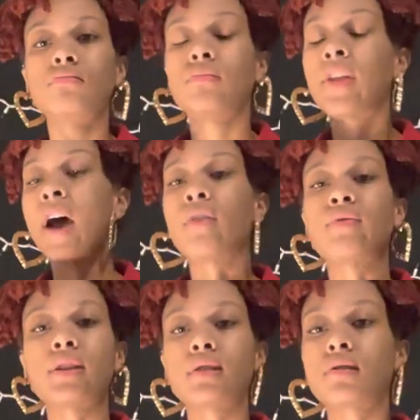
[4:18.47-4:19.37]
the
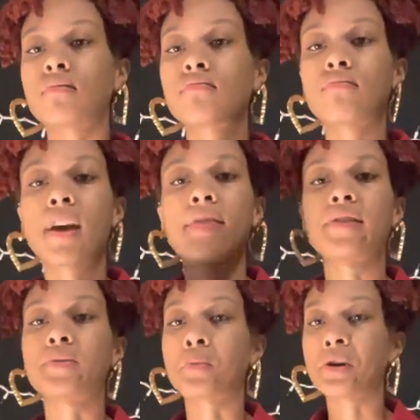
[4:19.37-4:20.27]
outfits at
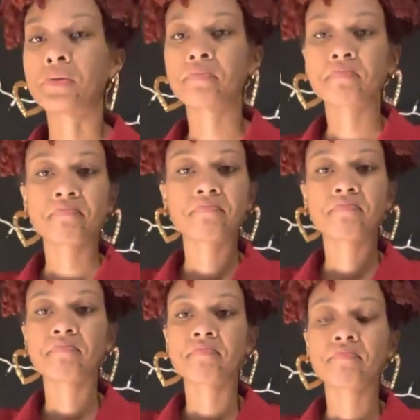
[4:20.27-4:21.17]
this point.
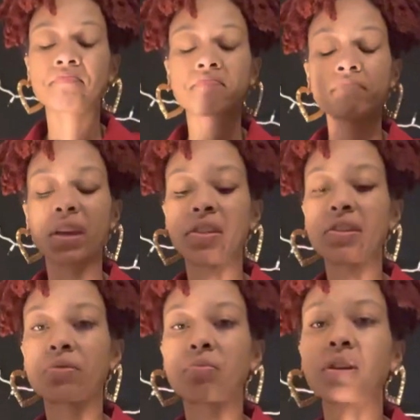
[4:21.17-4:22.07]
At
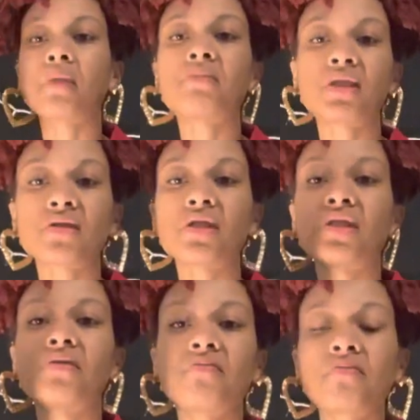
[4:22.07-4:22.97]
this point, I'm just gonna
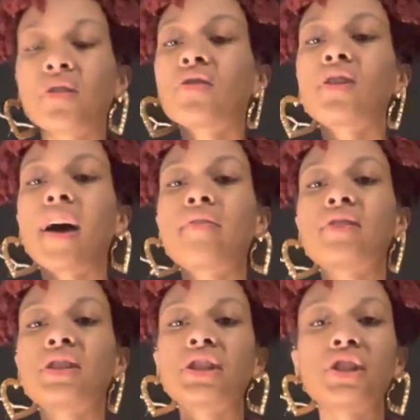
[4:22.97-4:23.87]
put on the
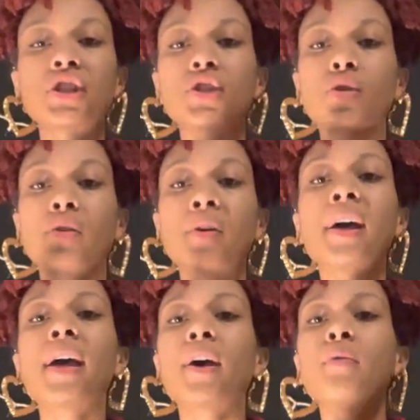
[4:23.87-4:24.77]
outfits and just show.
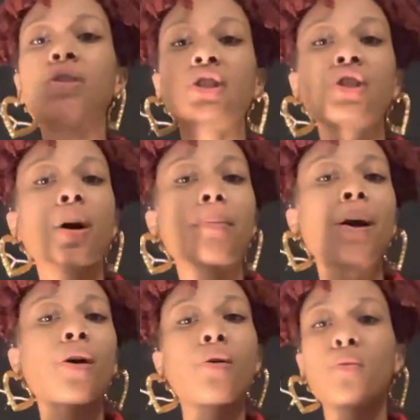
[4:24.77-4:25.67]
We just talk
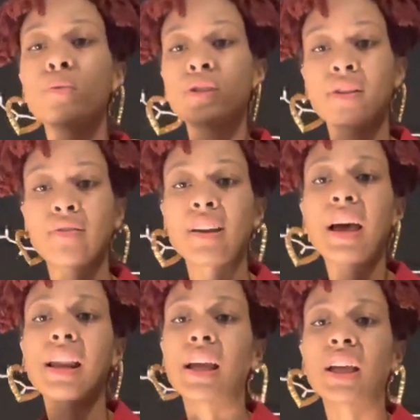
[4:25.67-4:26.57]
about which outfit I
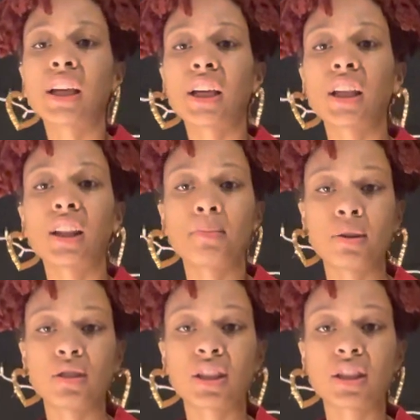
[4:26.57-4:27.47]
like the
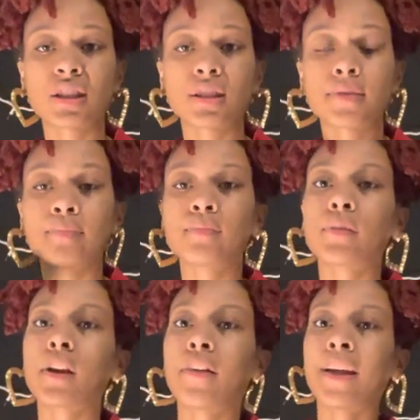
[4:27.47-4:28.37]
most.
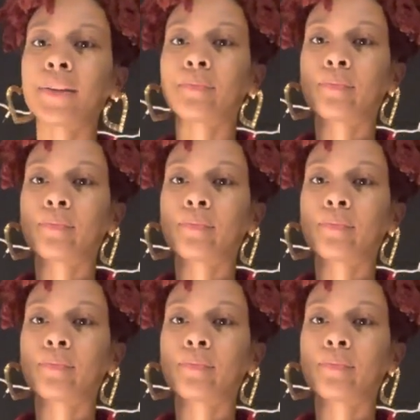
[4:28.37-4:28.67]
All right.